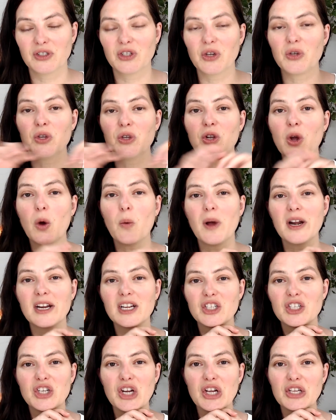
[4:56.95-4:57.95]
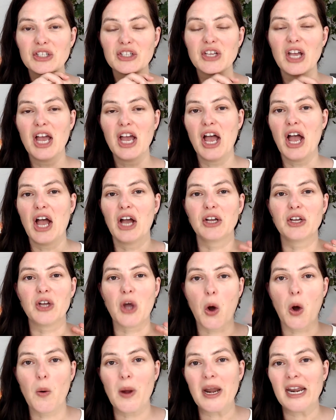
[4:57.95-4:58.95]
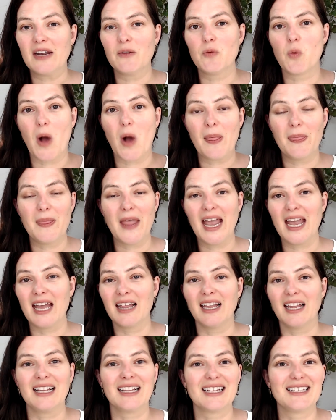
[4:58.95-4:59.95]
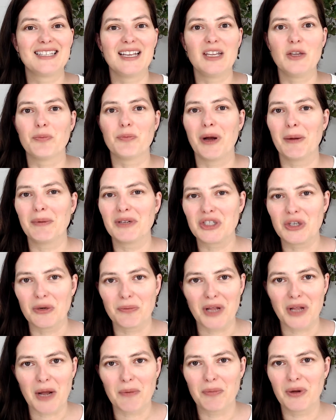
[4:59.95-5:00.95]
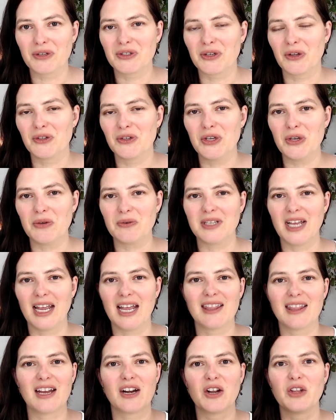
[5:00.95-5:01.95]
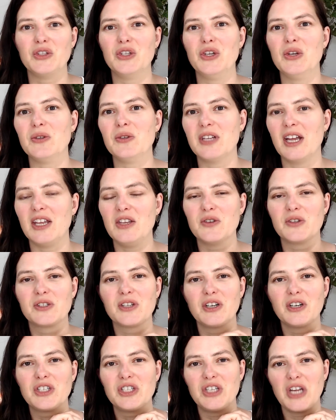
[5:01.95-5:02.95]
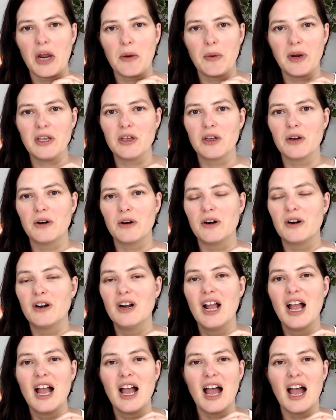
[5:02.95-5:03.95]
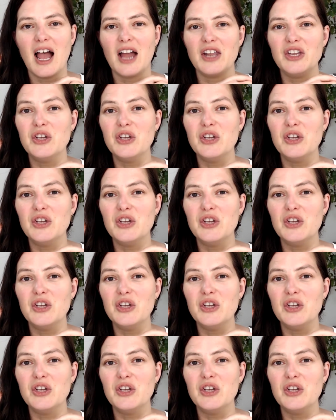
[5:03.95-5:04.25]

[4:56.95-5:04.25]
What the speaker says: So you don't want to just go in one day, like let's say you publish your blog post on Tuesday, and then on Tuesday you start sharing your new